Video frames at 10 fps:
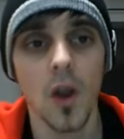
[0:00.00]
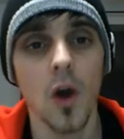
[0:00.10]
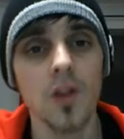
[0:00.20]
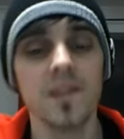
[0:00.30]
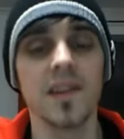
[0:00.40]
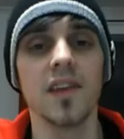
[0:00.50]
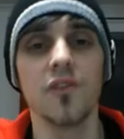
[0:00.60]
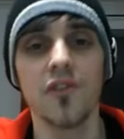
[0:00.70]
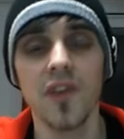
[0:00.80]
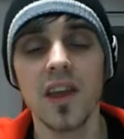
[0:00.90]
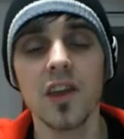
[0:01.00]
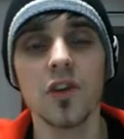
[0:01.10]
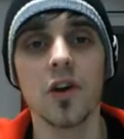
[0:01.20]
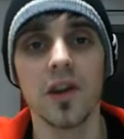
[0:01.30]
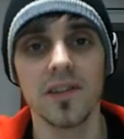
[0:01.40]
Honestly, thank you
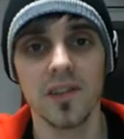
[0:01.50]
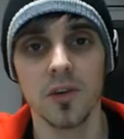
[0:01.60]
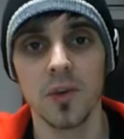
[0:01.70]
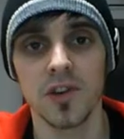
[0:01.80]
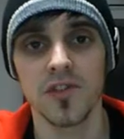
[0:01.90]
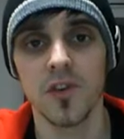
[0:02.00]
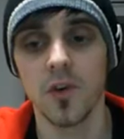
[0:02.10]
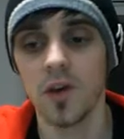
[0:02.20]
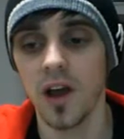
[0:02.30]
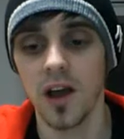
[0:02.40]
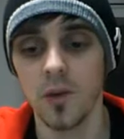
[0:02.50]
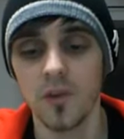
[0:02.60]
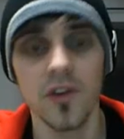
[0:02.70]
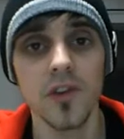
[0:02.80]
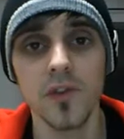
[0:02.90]
guys so much for, well,
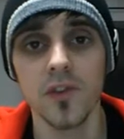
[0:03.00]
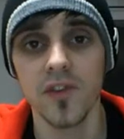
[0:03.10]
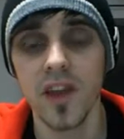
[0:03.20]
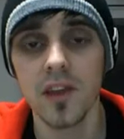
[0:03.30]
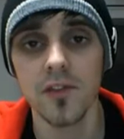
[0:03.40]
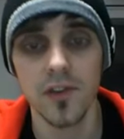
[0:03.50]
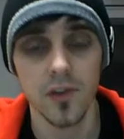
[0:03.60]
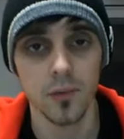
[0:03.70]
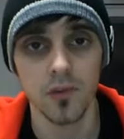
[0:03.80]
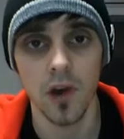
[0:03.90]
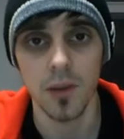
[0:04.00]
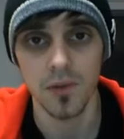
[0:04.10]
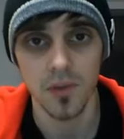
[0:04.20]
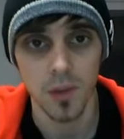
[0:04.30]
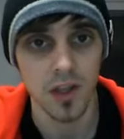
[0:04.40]
first of all, thank you for subscribing
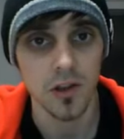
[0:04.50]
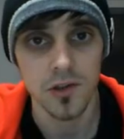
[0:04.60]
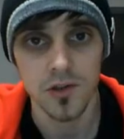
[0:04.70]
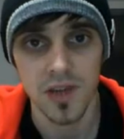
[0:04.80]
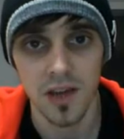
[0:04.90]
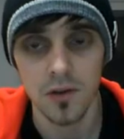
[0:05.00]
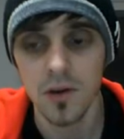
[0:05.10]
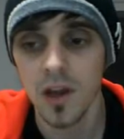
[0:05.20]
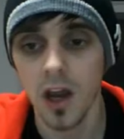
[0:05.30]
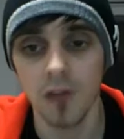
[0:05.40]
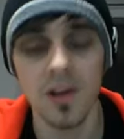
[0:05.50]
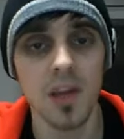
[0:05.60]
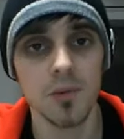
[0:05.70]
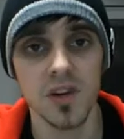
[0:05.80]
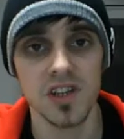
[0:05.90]
to my YouTube channel. I really
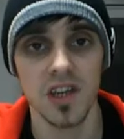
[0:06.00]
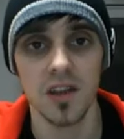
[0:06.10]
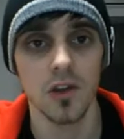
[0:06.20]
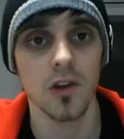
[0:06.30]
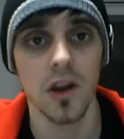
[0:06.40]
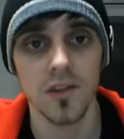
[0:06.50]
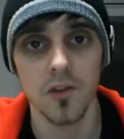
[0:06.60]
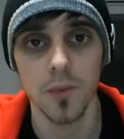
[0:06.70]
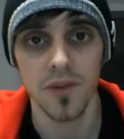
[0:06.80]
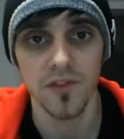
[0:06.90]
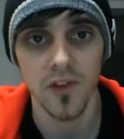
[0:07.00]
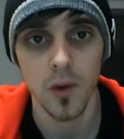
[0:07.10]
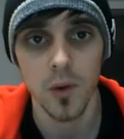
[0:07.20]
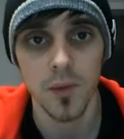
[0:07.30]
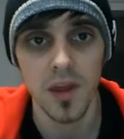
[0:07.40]
appreciate you guys who have been
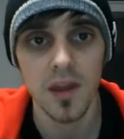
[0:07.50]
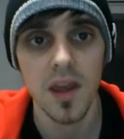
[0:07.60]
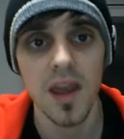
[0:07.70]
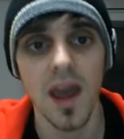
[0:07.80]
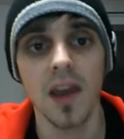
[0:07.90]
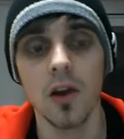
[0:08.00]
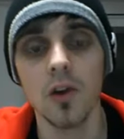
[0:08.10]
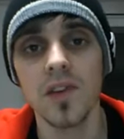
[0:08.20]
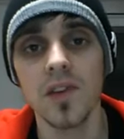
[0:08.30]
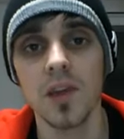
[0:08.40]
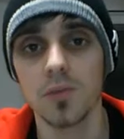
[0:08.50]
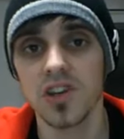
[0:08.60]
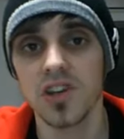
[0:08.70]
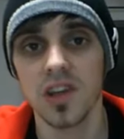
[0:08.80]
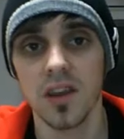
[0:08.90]
following me. And I honestly
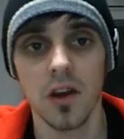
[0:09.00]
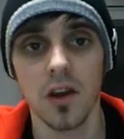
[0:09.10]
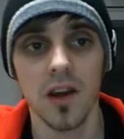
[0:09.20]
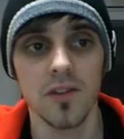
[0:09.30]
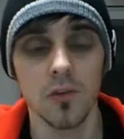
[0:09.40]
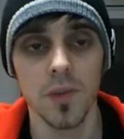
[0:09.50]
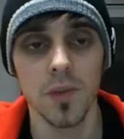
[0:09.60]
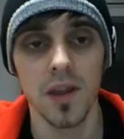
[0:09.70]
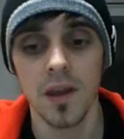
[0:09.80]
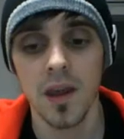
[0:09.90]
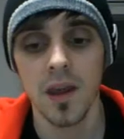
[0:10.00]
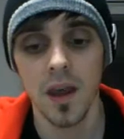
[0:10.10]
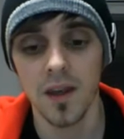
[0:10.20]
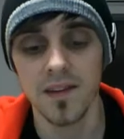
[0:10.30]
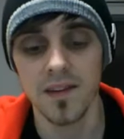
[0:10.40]
appreciate you guys who have been
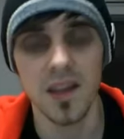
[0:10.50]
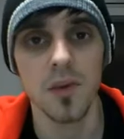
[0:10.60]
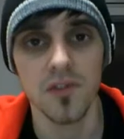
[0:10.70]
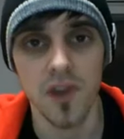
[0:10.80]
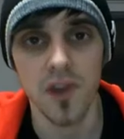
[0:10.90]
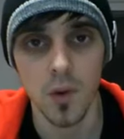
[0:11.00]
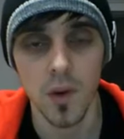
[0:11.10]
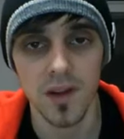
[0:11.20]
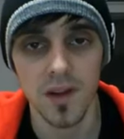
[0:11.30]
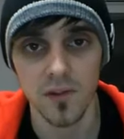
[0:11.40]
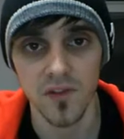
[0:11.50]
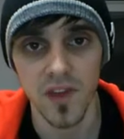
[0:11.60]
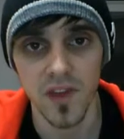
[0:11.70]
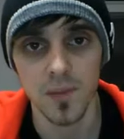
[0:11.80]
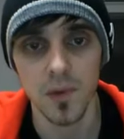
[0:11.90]
sending me friend requests on
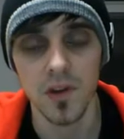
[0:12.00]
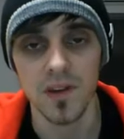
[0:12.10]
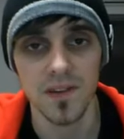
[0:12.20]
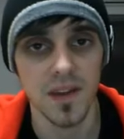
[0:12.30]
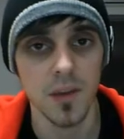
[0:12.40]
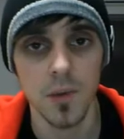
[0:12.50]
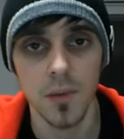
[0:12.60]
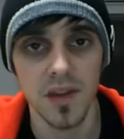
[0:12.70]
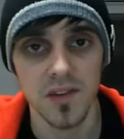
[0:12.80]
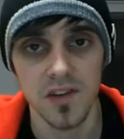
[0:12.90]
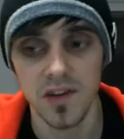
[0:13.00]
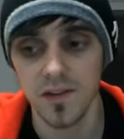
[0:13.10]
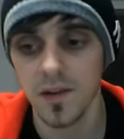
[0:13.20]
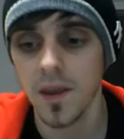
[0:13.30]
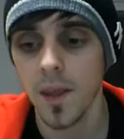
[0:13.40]
Facebook and sending me
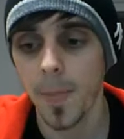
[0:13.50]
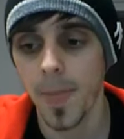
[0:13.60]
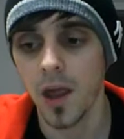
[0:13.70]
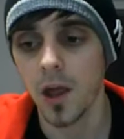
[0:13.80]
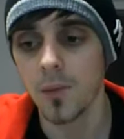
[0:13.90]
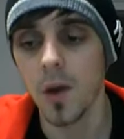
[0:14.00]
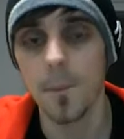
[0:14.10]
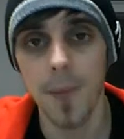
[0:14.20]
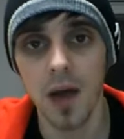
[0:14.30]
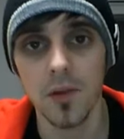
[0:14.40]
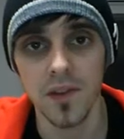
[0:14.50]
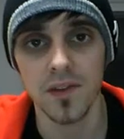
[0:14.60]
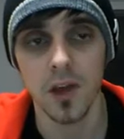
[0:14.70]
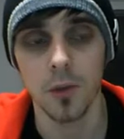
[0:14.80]
messages about this